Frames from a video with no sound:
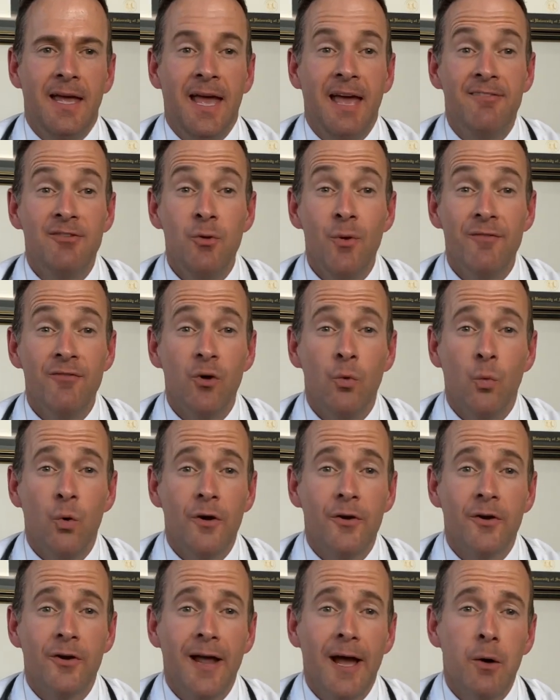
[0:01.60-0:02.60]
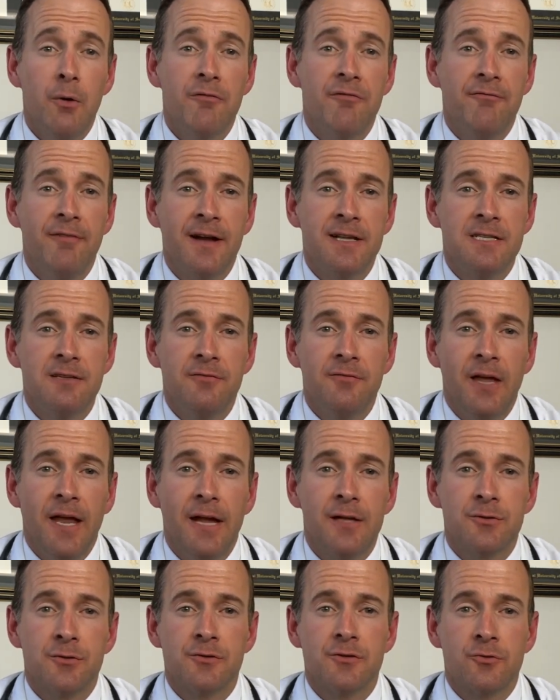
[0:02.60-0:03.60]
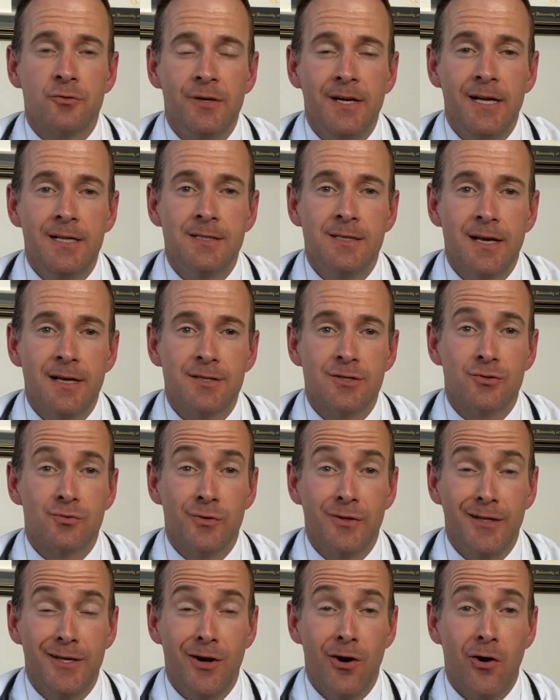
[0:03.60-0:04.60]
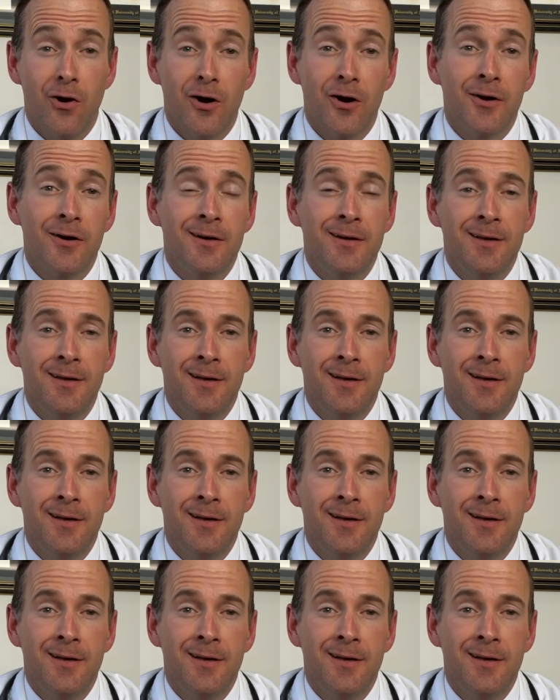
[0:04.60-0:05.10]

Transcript: Have you ever wondered how effective cancer screening tests really are?